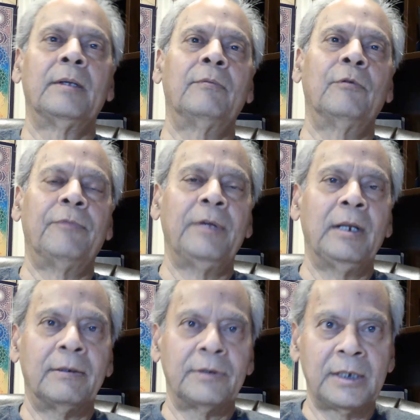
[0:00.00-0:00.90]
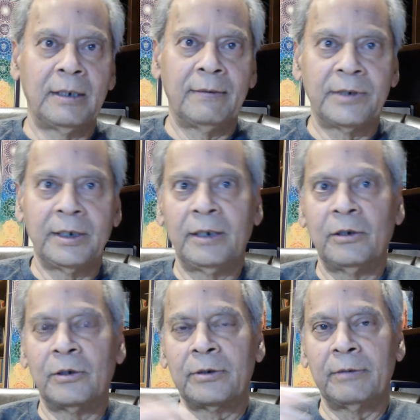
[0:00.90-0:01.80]
fulfill ourselves at the
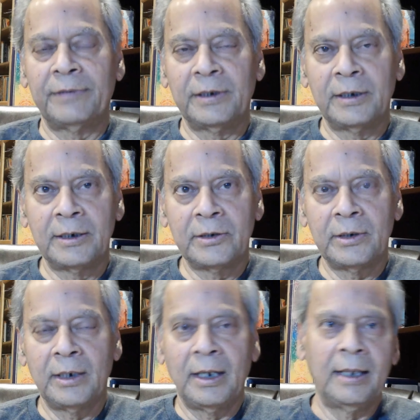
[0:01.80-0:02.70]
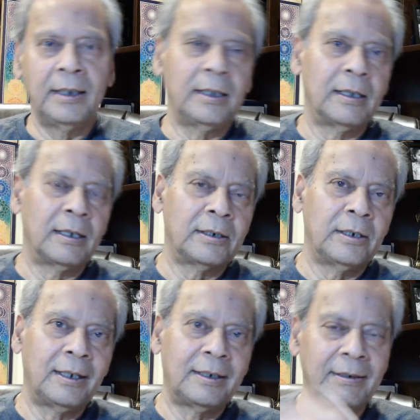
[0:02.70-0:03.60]
cost of others, and there are
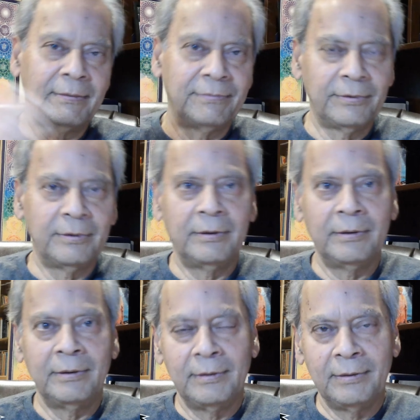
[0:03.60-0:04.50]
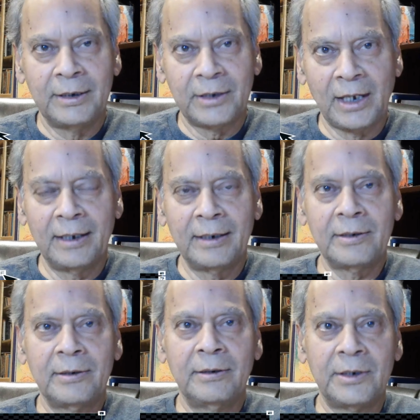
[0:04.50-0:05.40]
collective
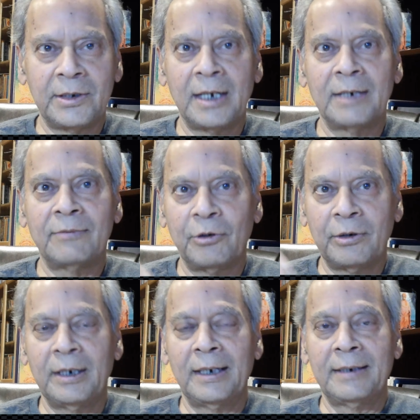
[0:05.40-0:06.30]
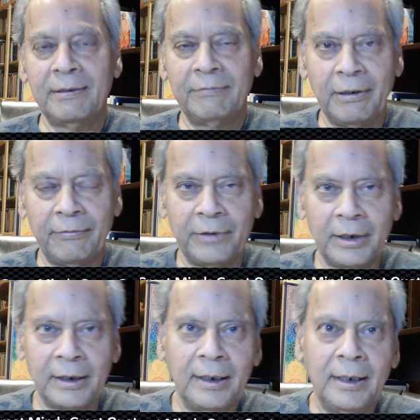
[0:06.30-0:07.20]
desires, desires for collective
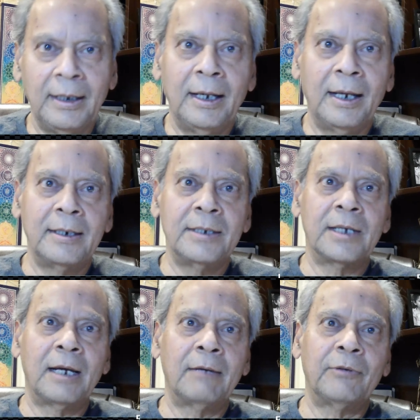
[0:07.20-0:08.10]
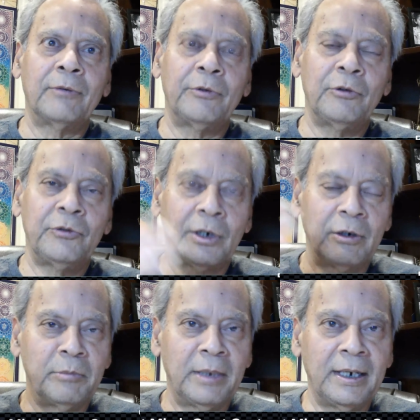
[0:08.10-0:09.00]
welfare, and desire for future
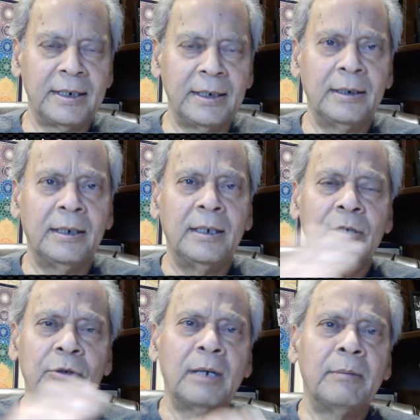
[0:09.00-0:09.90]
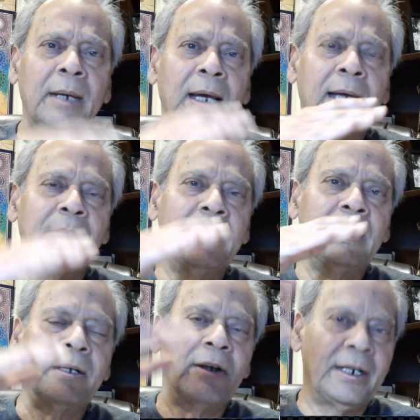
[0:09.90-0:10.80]
humanity. So there are
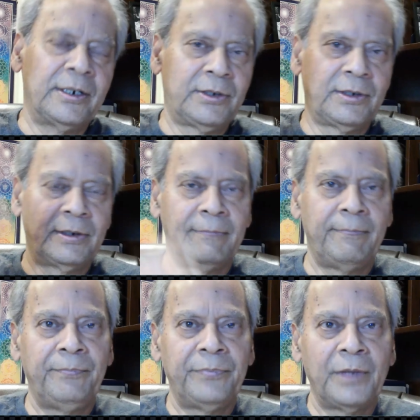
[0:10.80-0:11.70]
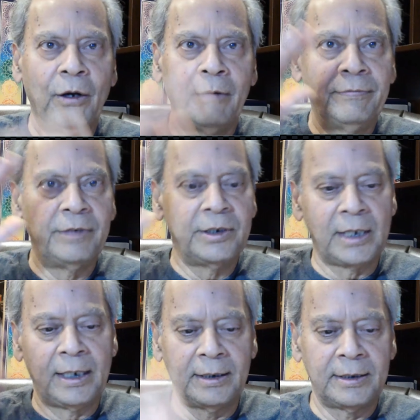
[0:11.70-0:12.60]
many grades of
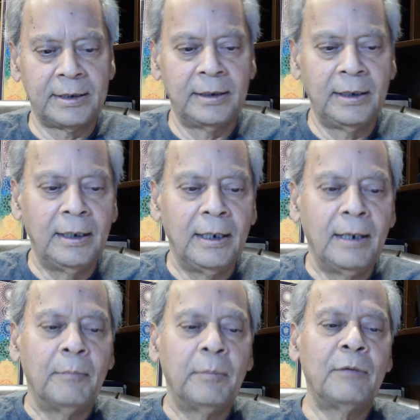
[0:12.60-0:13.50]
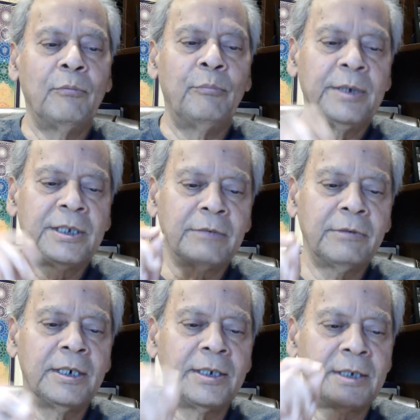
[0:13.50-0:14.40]
desires. But
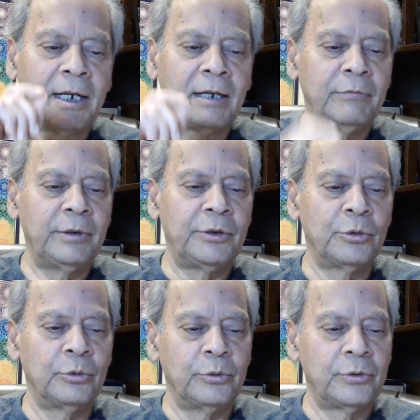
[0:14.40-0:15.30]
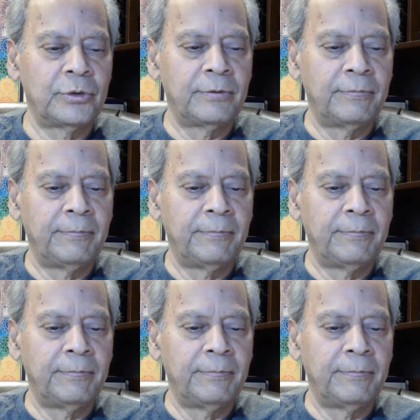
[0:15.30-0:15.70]
whichever desire we choose,